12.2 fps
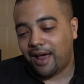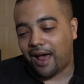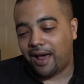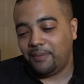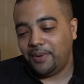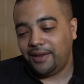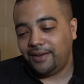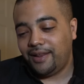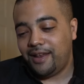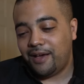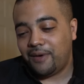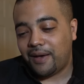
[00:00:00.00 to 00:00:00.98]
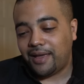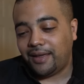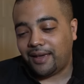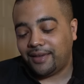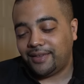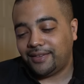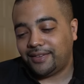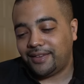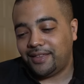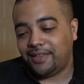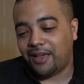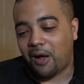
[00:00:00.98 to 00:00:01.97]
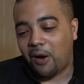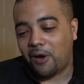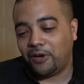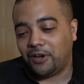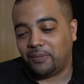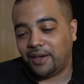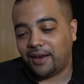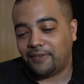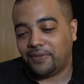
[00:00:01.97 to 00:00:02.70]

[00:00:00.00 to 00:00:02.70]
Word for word: I mean, you know, I can see the argument.